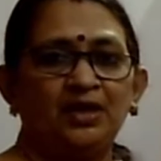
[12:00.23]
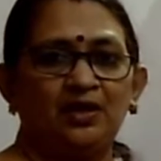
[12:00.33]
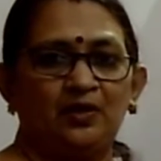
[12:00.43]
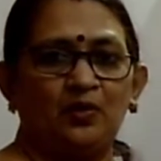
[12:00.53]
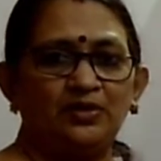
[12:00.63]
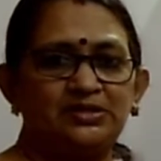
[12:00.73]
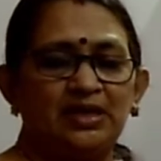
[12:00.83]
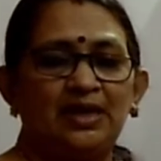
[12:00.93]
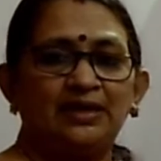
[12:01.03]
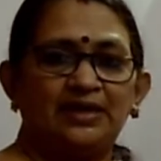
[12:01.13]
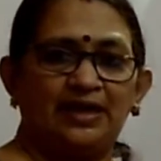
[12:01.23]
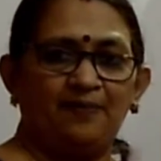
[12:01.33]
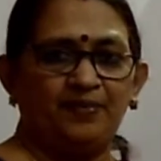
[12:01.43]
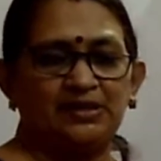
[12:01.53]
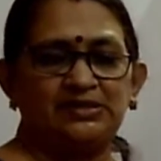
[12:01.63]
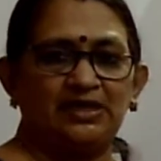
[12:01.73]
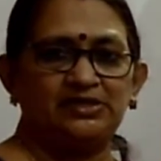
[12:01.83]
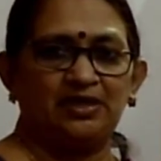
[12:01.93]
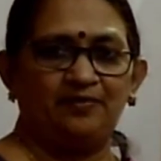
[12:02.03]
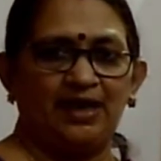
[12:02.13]
gross the
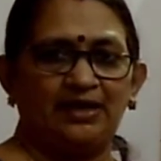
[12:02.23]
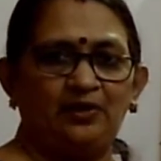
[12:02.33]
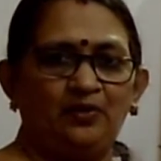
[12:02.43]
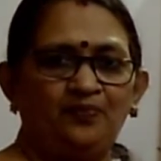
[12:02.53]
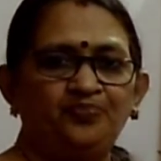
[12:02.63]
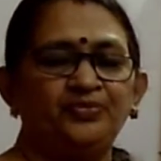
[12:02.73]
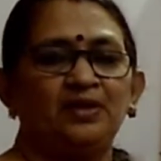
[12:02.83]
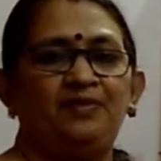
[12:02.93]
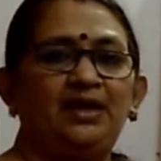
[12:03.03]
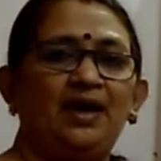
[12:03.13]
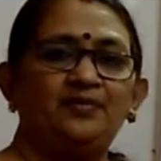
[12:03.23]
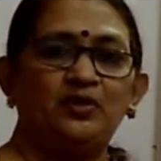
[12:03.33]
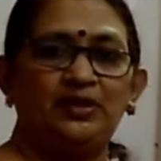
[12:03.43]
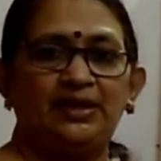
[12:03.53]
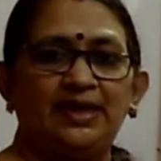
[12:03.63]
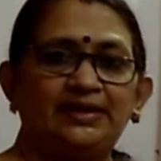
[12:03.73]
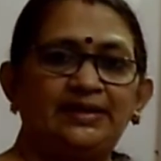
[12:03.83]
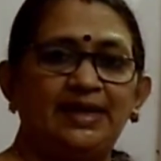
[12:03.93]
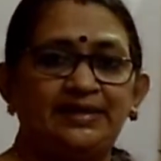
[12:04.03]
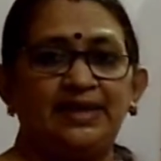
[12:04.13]
depreciation value. We have to deduct
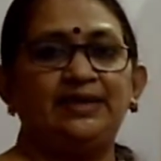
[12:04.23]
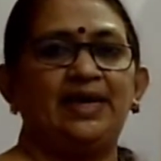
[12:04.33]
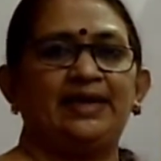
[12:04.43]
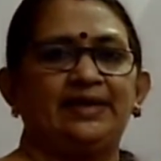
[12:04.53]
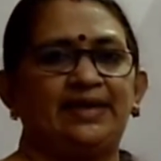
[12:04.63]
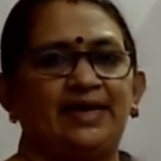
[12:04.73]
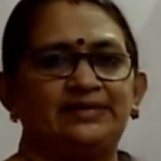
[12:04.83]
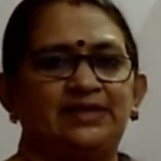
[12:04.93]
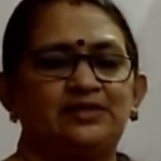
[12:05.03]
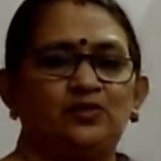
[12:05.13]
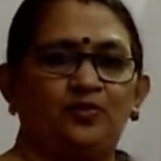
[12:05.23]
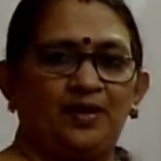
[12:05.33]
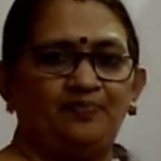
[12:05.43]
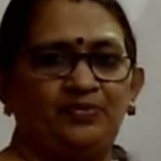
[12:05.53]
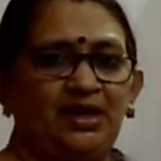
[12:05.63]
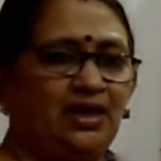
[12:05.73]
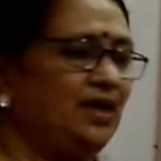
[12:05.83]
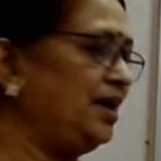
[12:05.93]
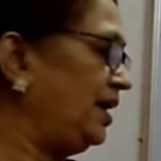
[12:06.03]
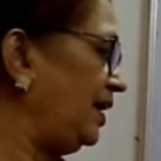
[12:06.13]
net indirect taxes from the
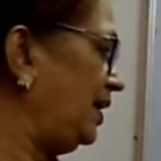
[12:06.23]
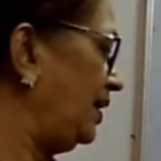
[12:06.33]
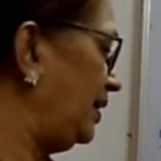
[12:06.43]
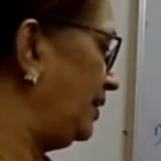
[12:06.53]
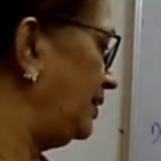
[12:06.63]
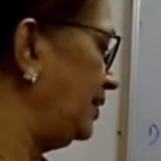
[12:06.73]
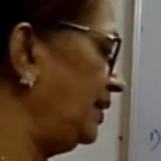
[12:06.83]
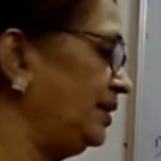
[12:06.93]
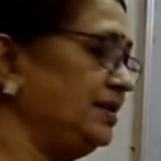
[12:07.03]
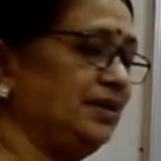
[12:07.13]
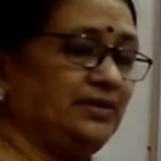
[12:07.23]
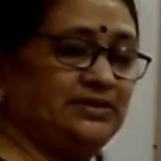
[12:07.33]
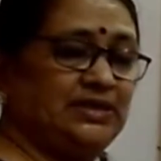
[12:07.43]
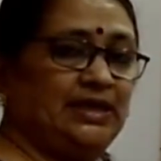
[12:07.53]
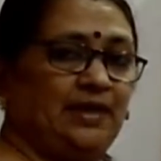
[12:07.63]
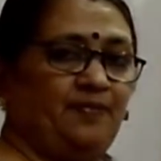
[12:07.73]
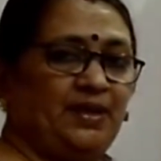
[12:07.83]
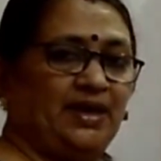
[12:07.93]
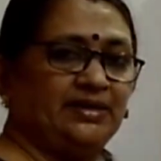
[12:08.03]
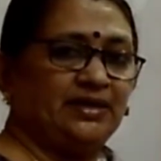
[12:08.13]

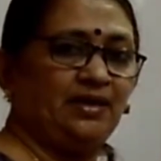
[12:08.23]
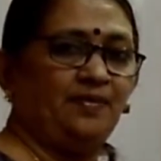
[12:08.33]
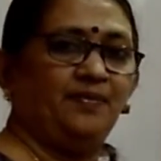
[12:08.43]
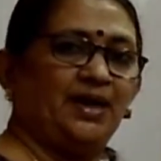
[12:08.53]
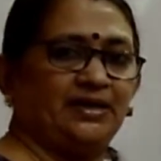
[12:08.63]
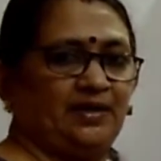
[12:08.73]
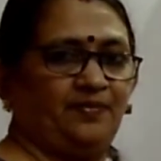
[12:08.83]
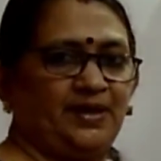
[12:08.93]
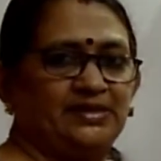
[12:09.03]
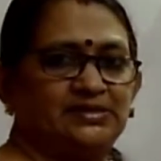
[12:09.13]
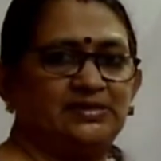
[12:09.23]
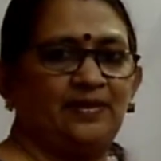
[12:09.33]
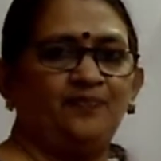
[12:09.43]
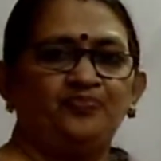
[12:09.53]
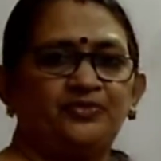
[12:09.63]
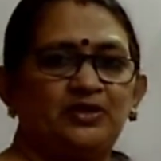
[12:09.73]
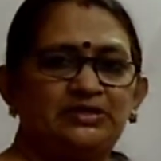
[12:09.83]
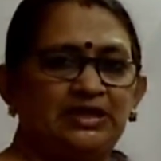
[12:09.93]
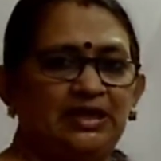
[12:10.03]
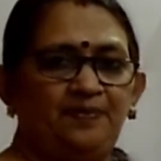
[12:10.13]
GDP at the market price. The
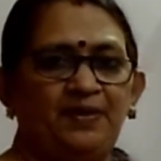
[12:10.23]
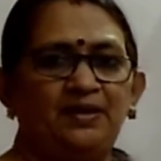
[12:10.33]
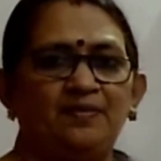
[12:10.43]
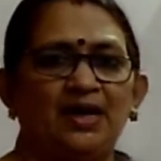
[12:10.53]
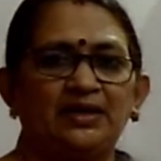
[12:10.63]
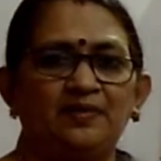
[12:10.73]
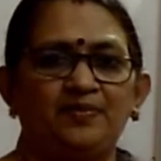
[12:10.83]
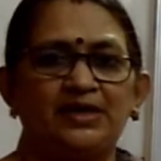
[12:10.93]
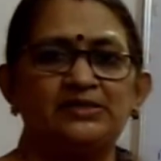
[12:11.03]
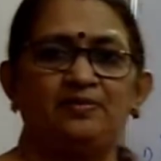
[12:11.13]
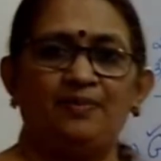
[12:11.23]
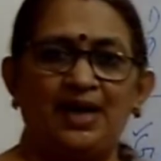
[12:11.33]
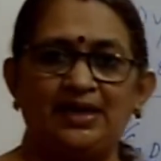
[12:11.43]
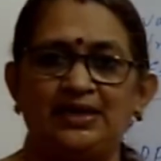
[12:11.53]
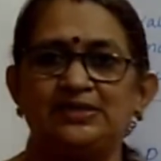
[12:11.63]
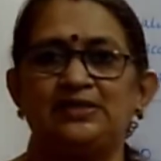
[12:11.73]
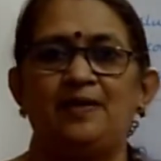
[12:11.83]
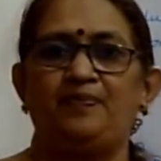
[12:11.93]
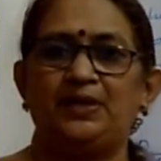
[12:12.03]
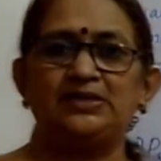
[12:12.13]
GDP at market price minus
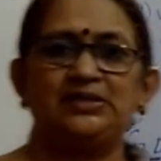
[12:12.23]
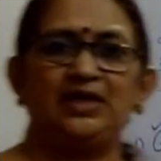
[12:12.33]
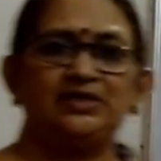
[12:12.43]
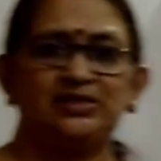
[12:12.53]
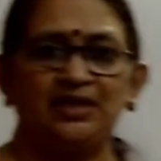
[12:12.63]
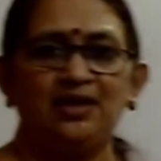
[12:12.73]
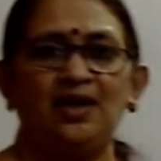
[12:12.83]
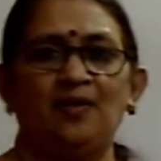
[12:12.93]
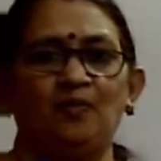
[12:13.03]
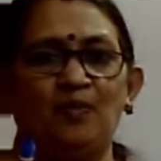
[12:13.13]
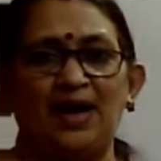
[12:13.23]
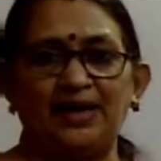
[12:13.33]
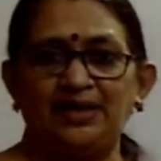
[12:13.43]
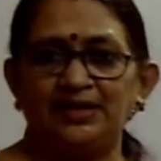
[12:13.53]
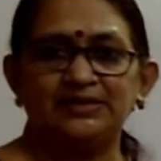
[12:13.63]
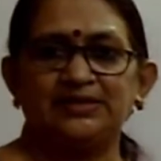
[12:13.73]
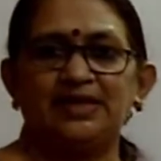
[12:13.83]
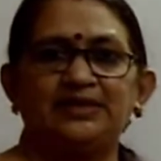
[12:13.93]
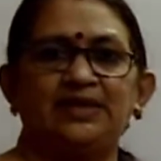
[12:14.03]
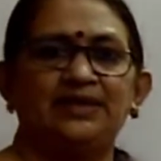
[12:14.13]
depreciation minus
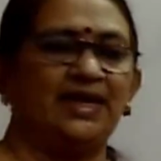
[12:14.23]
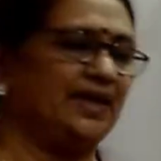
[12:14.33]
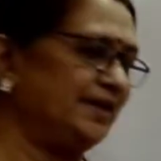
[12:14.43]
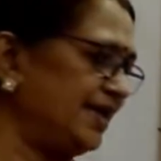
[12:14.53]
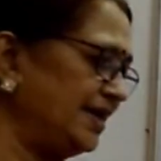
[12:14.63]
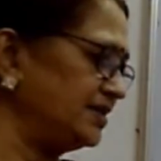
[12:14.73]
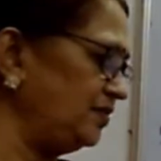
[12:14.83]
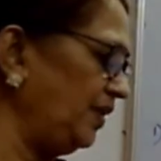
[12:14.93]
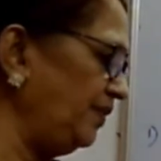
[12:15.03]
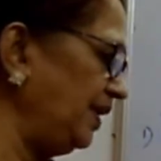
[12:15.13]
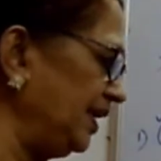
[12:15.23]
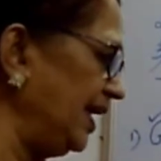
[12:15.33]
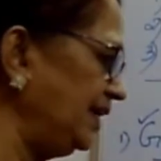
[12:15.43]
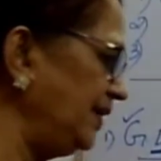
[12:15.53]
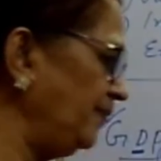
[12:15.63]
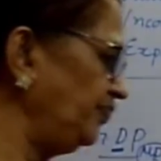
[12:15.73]
net indirect tax, we will get